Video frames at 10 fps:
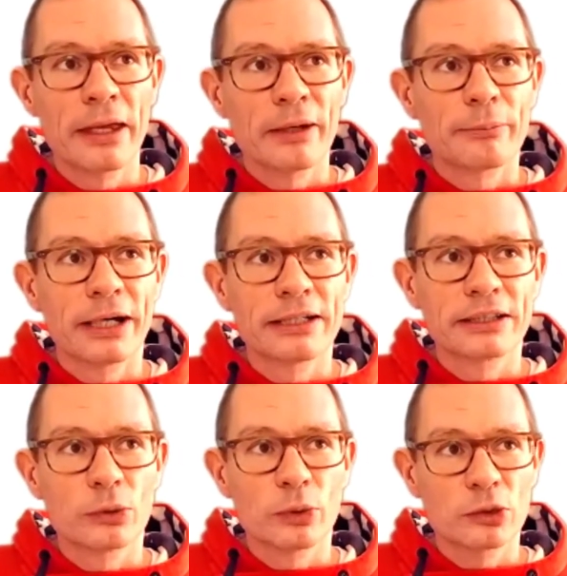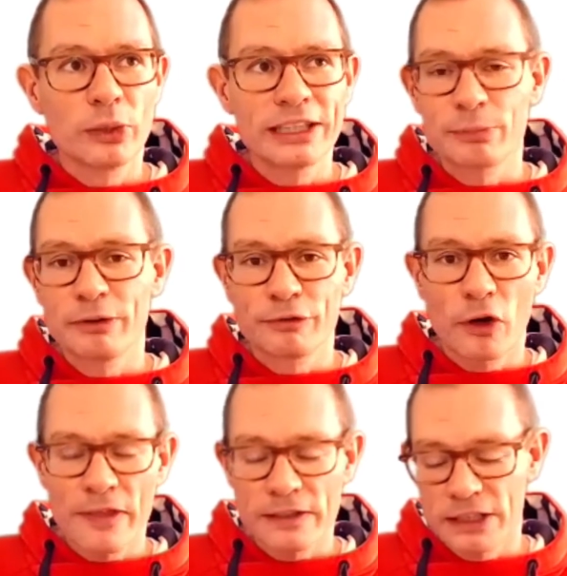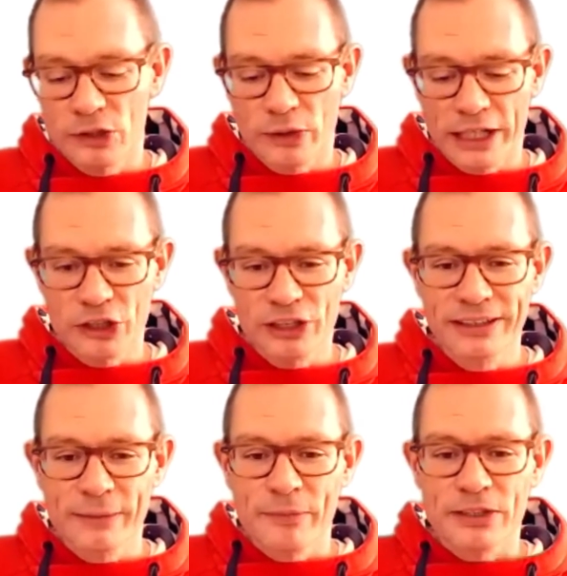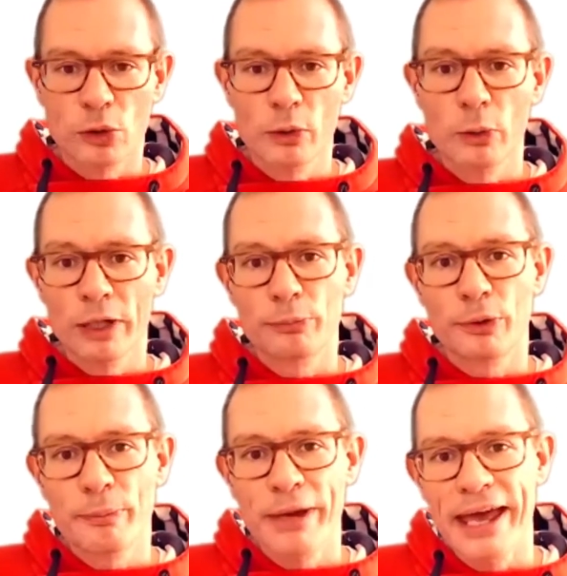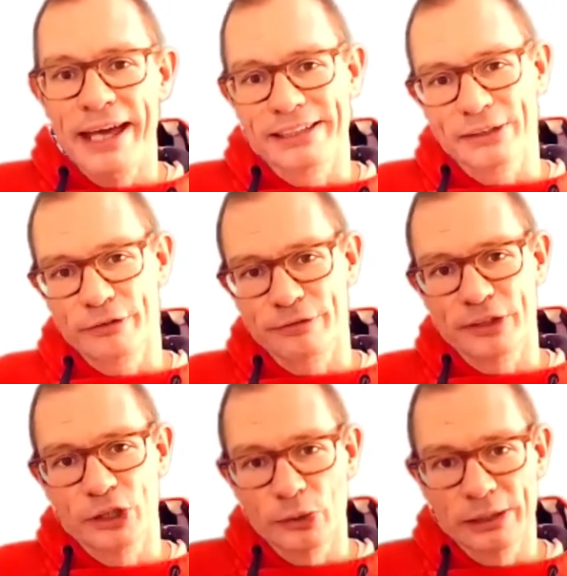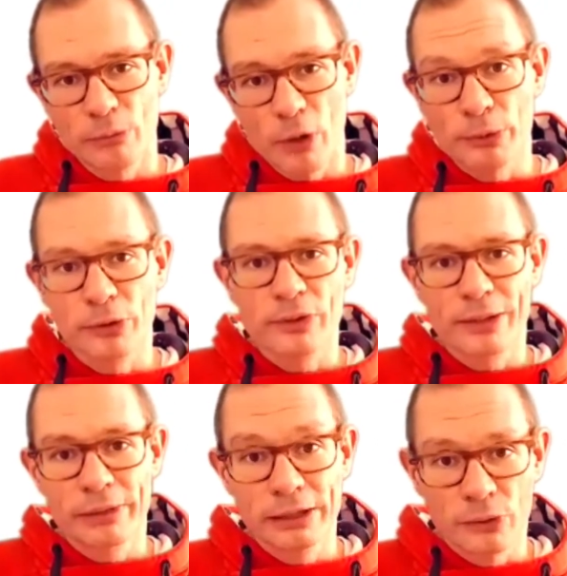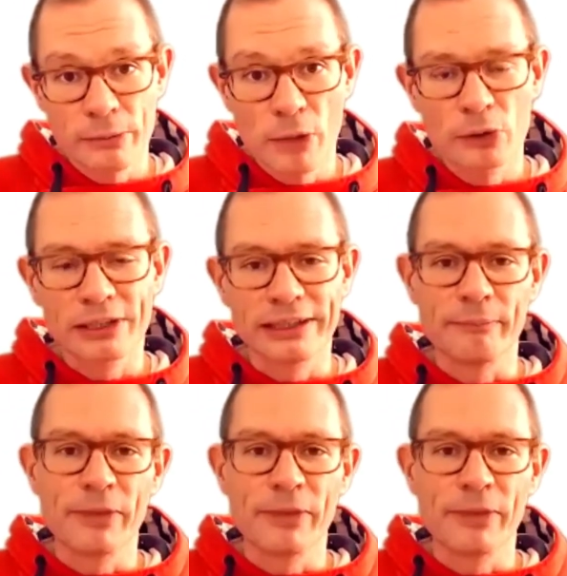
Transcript: but it was weeks before the situation. So we were prepared of doing mob programming remotely.